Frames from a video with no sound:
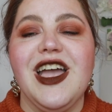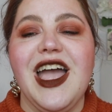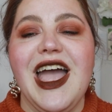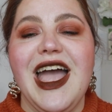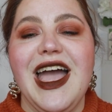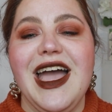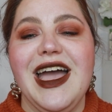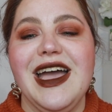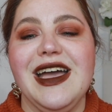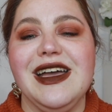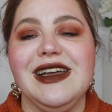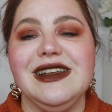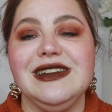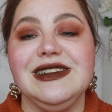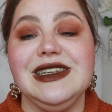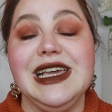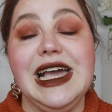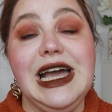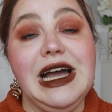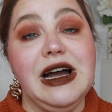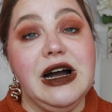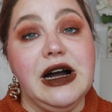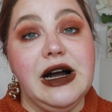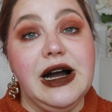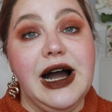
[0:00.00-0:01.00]
And
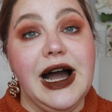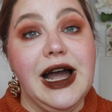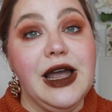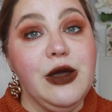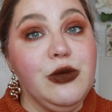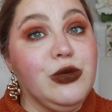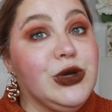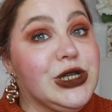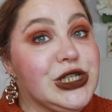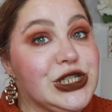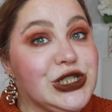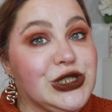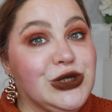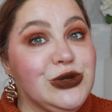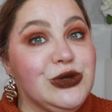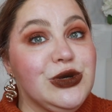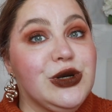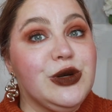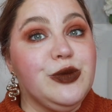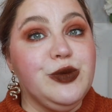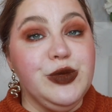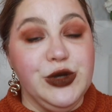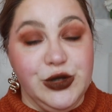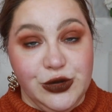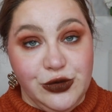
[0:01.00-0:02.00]
yeah, I wish you
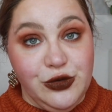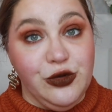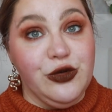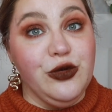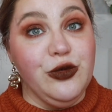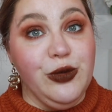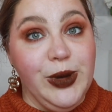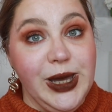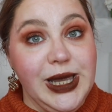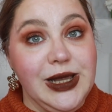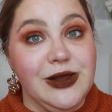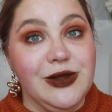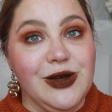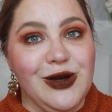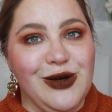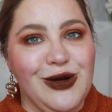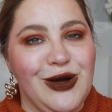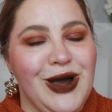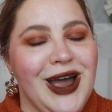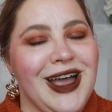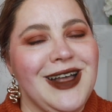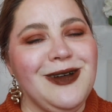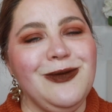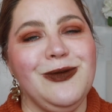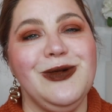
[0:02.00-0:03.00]
a beautiful week
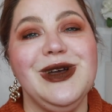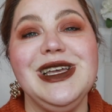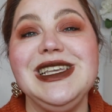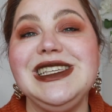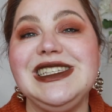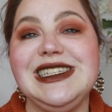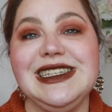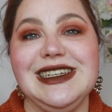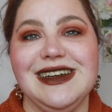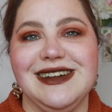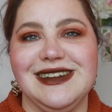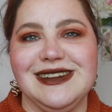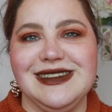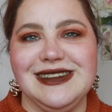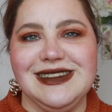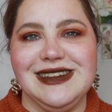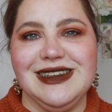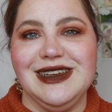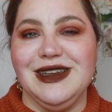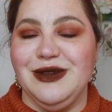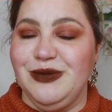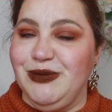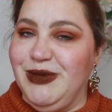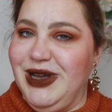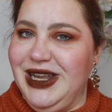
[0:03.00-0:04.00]
though, and we see us
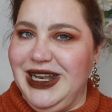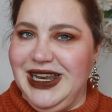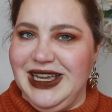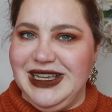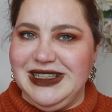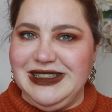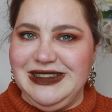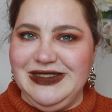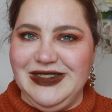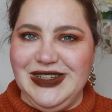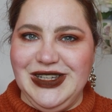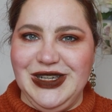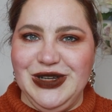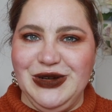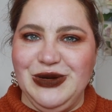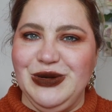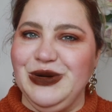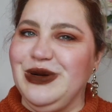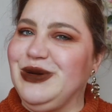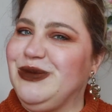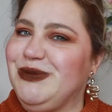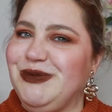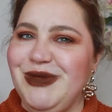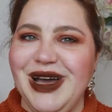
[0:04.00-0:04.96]
in my next video.